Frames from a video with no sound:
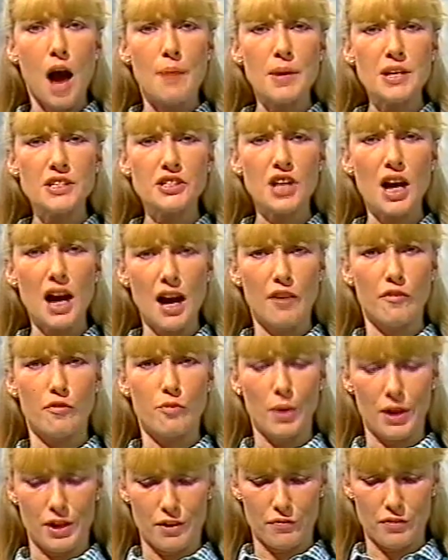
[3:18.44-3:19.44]
"I must
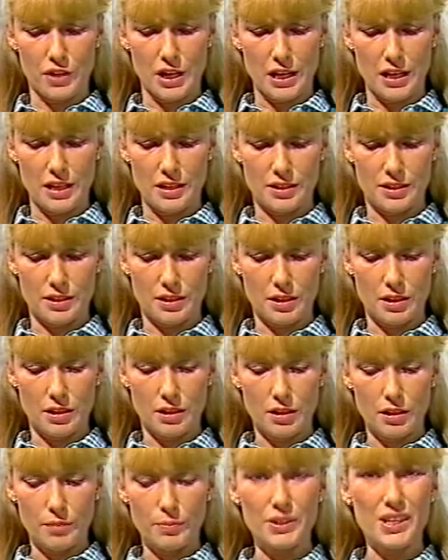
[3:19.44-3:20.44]
have one of these."
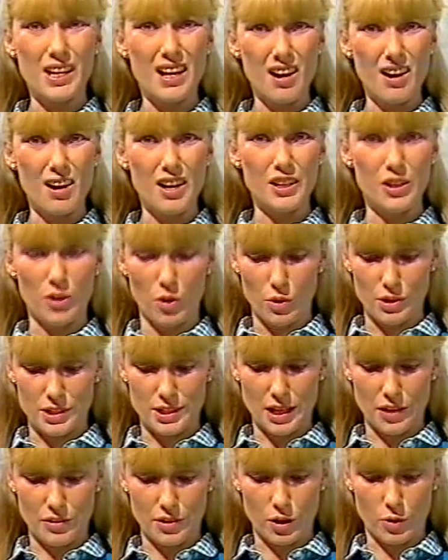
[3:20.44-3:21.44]
"But they are
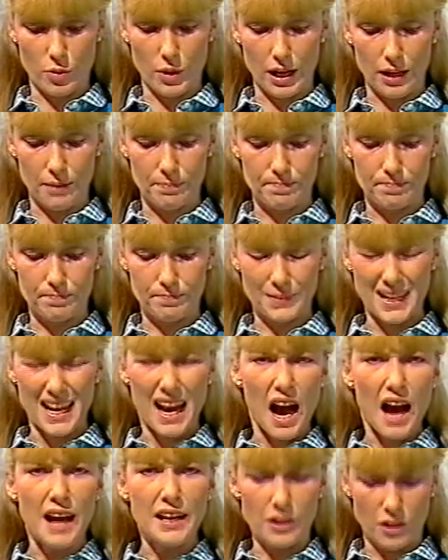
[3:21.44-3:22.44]
yours," said the queen.
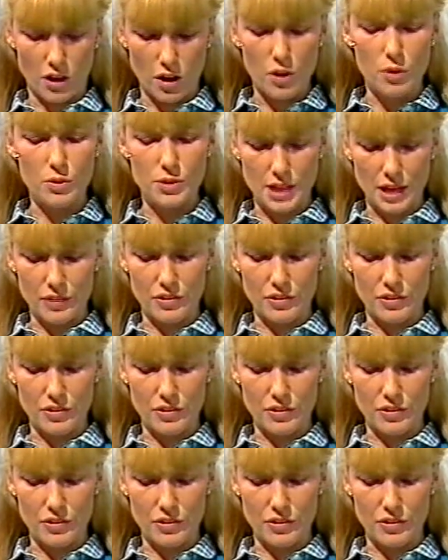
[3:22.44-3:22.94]
"I know,"